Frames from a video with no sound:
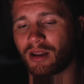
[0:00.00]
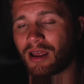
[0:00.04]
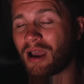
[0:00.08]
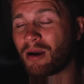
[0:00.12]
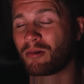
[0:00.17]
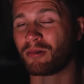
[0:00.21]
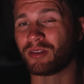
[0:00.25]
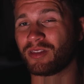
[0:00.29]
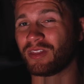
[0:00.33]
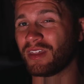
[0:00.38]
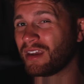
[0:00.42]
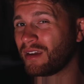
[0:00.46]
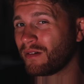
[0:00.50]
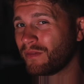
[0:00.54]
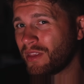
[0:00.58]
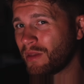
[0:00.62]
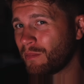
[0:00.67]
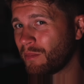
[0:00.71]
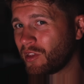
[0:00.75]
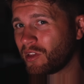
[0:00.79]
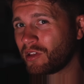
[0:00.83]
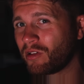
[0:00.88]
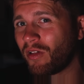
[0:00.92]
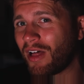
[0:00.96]
I would think of
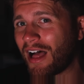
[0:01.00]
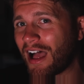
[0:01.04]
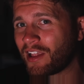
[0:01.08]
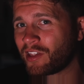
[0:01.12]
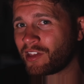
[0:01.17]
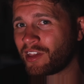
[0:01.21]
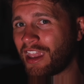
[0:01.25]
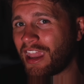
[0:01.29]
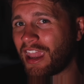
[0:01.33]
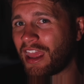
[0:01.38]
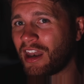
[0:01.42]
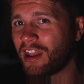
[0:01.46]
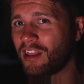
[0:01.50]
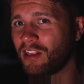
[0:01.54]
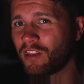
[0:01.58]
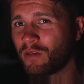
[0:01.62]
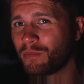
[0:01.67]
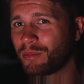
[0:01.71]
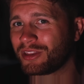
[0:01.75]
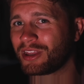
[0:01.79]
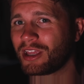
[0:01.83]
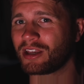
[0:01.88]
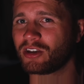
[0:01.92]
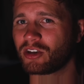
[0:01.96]
them as glass cannons,
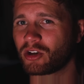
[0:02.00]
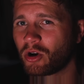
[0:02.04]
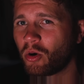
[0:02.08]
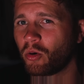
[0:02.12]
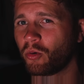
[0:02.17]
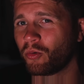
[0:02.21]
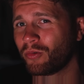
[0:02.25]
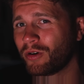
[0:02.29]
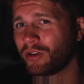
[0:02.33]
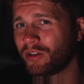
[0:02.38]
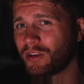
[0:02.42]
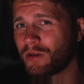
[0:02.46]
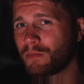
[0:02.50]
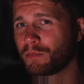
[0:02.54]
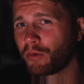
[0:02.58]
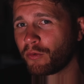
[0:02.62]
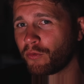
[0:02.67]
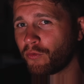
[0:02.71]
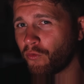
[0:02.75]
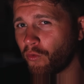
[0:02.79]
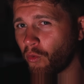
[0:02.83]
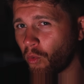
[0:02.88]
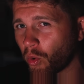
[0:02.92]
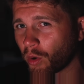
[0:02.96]
but they don't really
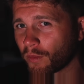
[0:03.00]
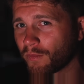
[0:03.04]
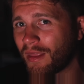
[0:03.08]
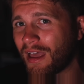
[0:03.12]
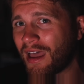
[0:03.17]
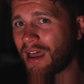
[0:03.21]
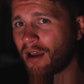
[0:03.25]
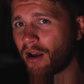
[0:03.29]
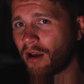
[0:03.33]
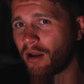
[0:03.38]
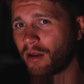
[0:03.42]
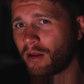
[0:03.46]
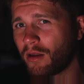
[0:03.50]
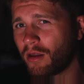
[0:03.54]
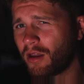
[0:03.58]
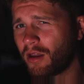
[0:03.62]
perform that